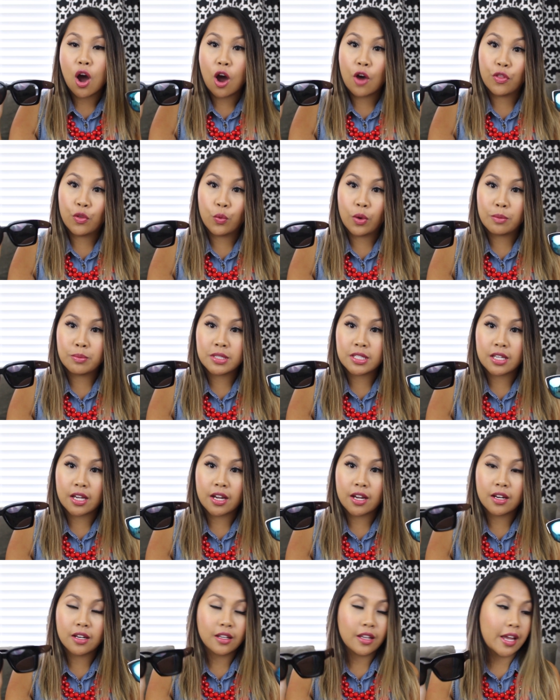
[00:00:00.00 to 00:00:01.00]
on the
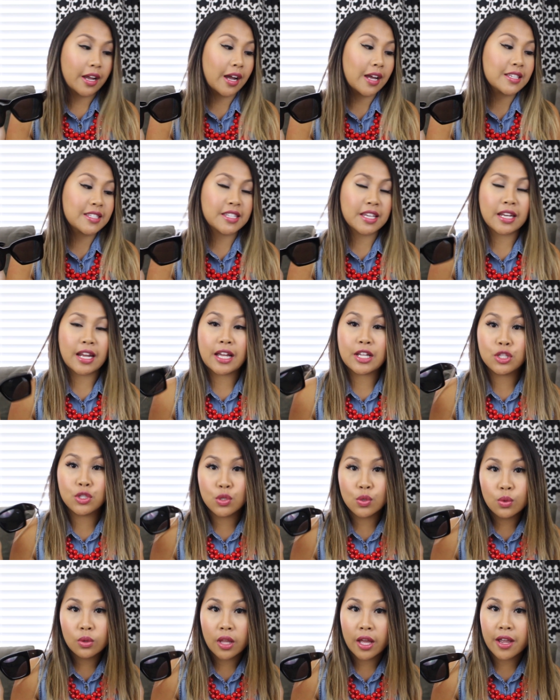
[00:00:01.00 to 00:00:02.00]
website. Like I said, I
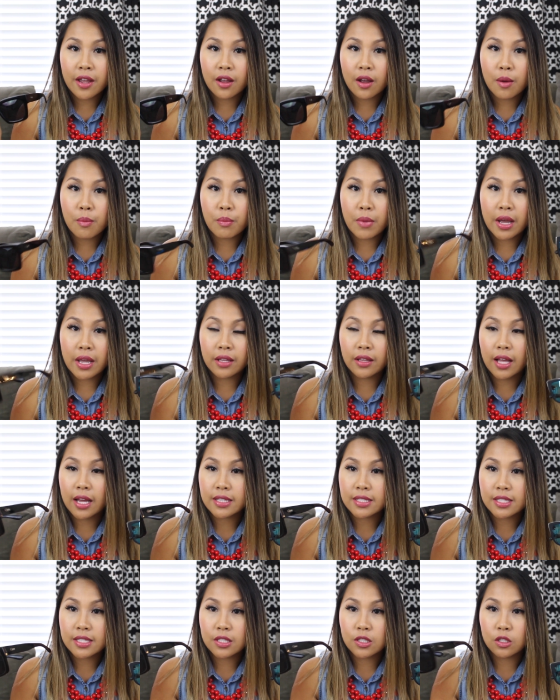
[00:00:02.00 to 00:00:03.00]
do like my
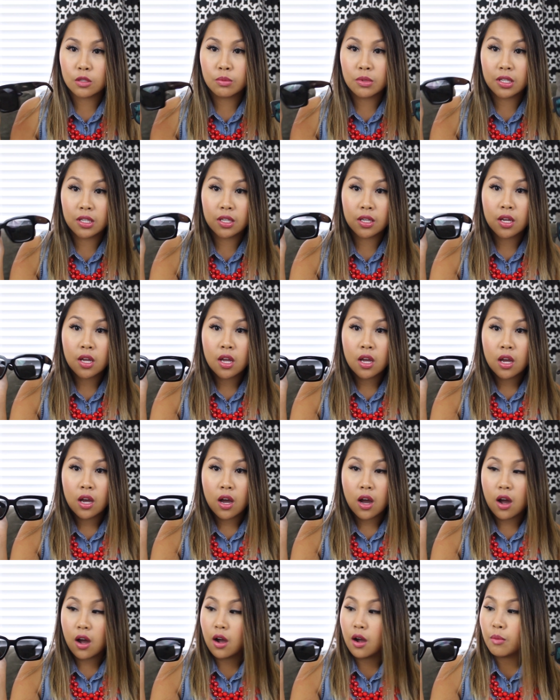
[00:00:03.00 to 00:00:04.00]
glasses to be
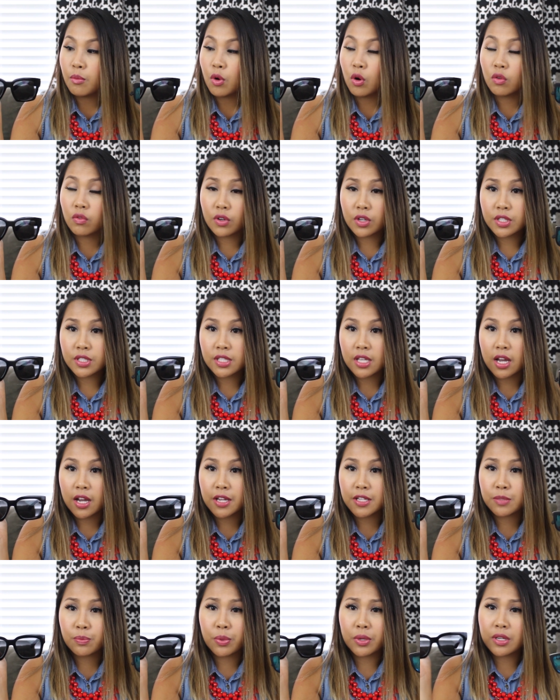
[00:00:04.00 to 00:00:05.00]
um,
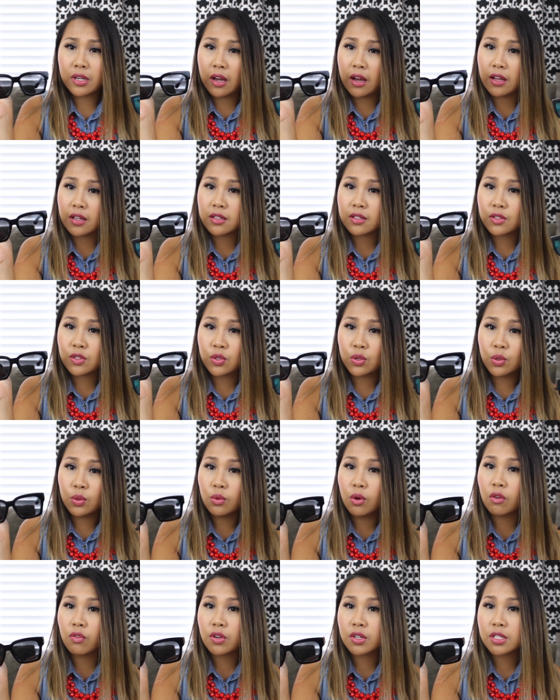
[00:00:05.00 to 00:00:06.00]
oversized, but not
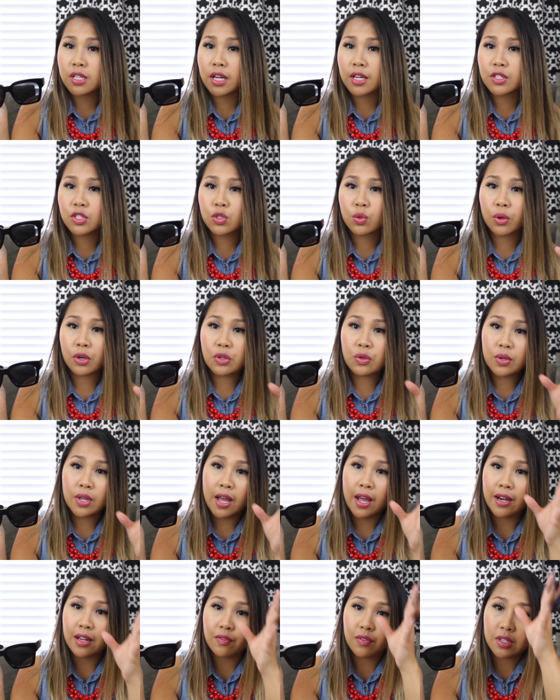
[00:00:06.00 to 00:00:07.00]
too oversized to where you
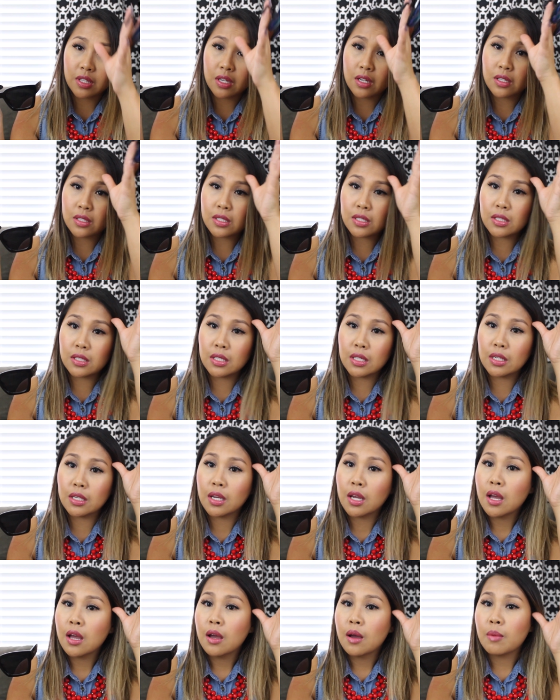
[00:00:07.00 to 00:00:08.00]
can't even
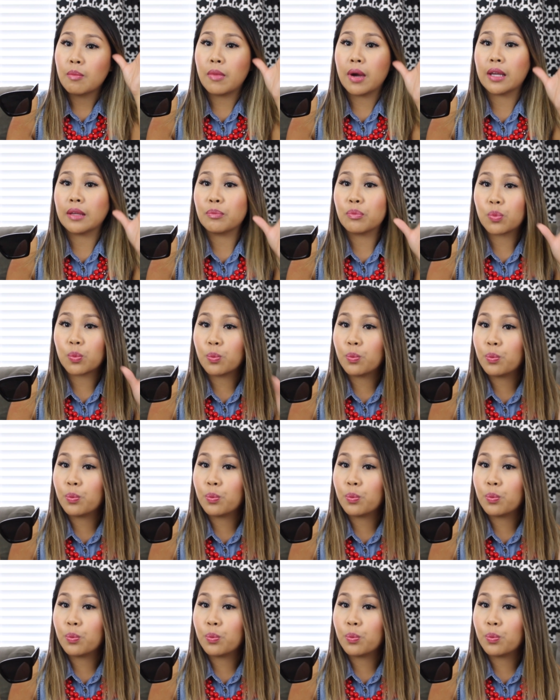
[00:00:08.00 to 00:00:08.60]
see my